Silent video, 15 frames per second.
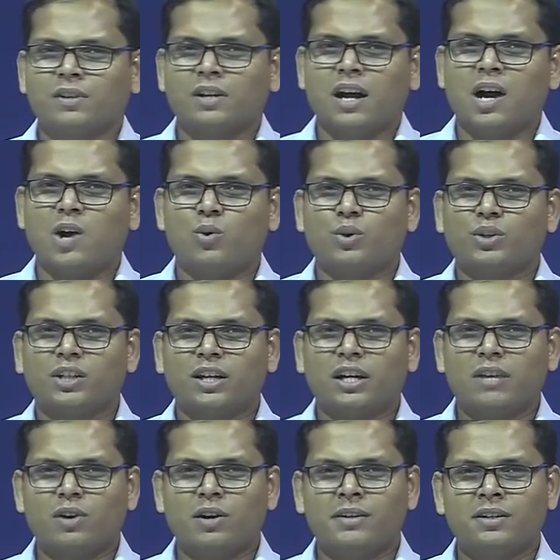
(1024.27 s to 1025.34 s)
How do you generate a
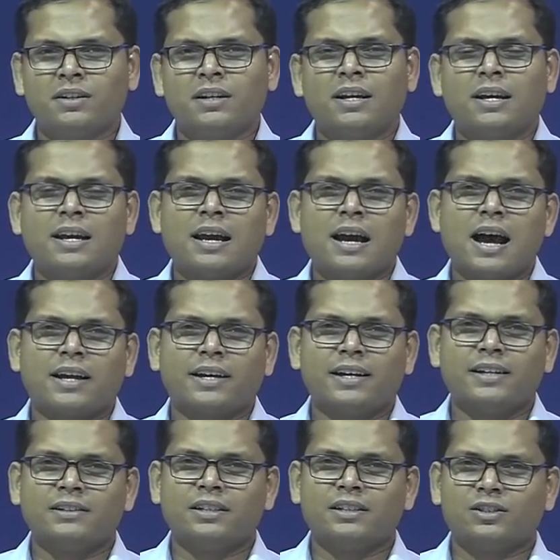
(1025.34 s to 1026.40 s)
word?
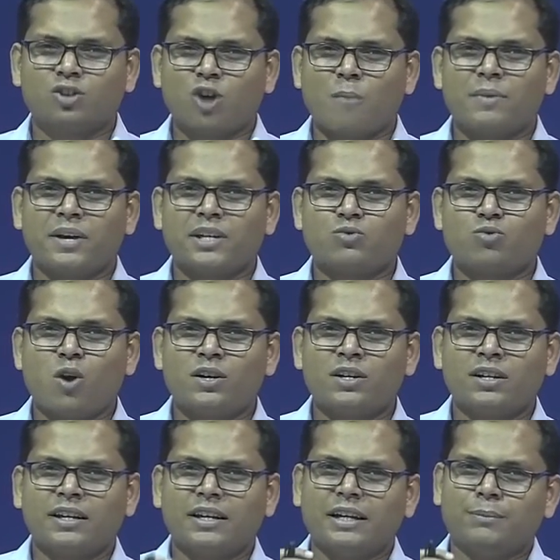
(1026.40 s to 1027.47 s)
Again, this topic is what?
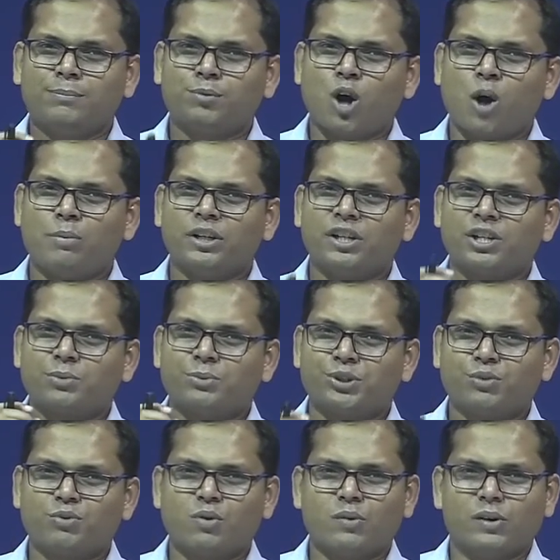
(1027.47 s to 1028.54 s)
A probability distribution
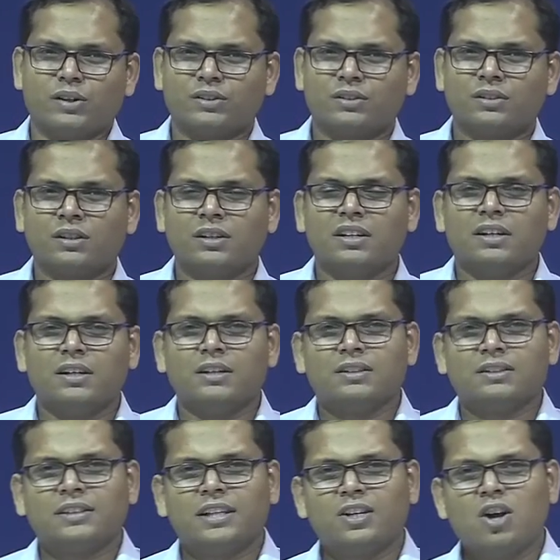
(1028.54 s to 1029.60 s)
over words.
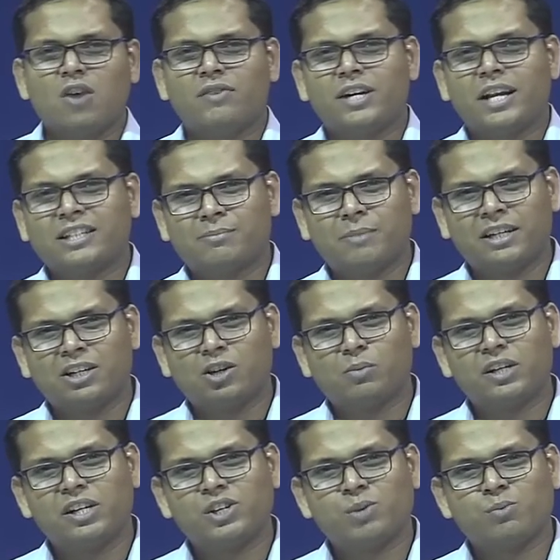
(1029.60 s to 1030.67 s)
Think of it as a multinomial
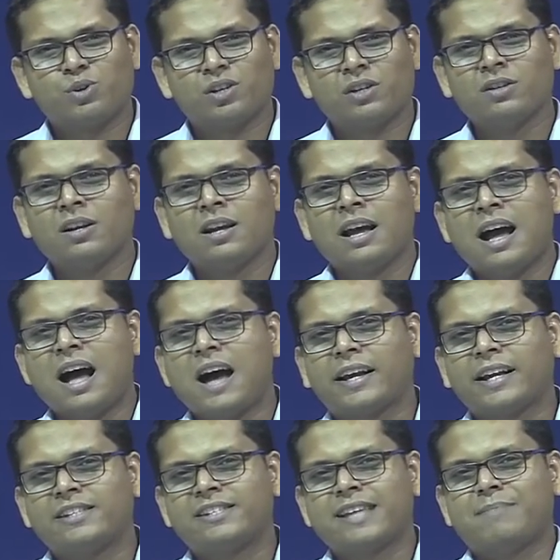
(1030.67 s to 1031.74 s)
distribution.
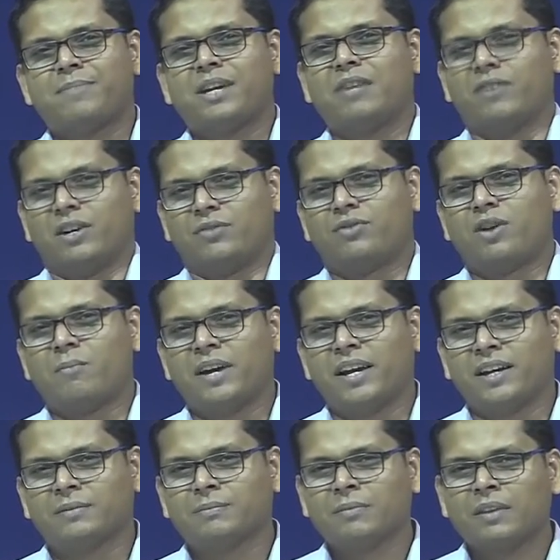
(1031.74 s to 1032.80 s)
Again, sample a word from here,
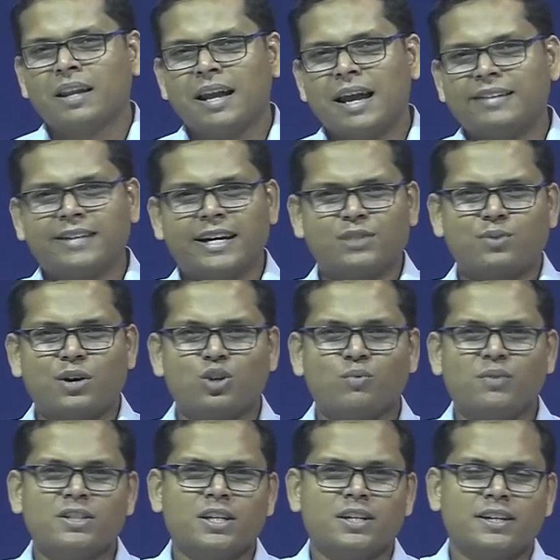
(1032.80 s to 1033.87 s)
and that is what you
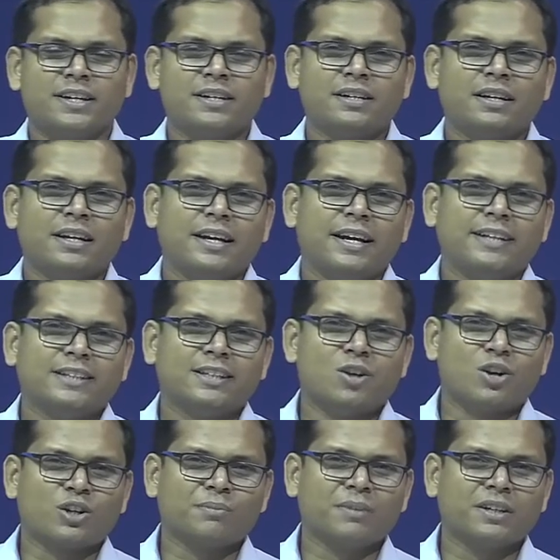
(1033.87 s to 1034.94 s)
will generate in the
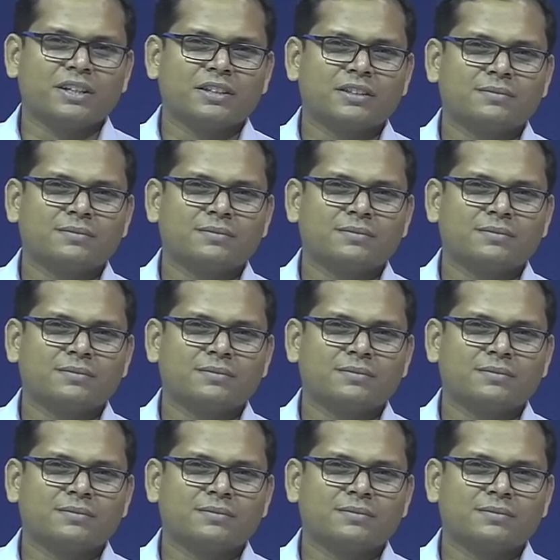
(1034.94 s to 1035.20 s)
document.